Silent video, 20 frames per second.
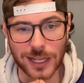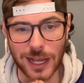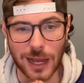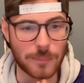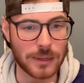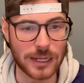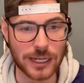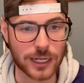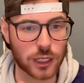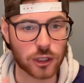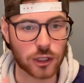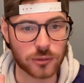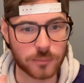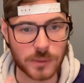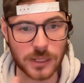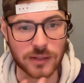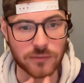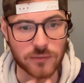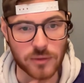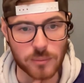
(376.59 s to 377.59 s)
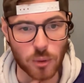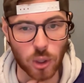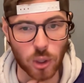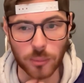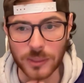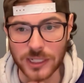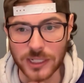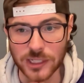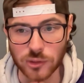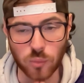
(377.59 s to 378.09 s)
it could have been even more
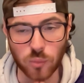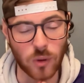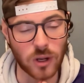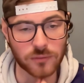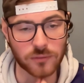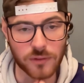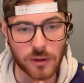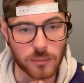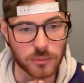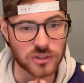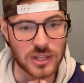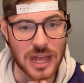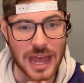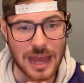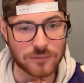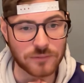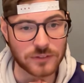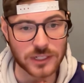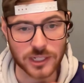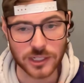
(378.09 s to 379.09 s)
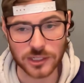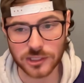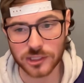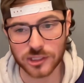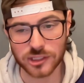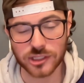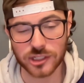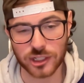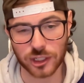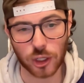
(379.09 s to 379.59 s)
because one of them was half a
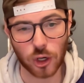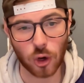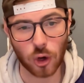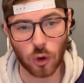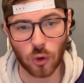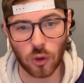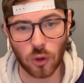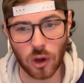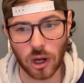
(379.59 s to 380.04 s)
distance to the goal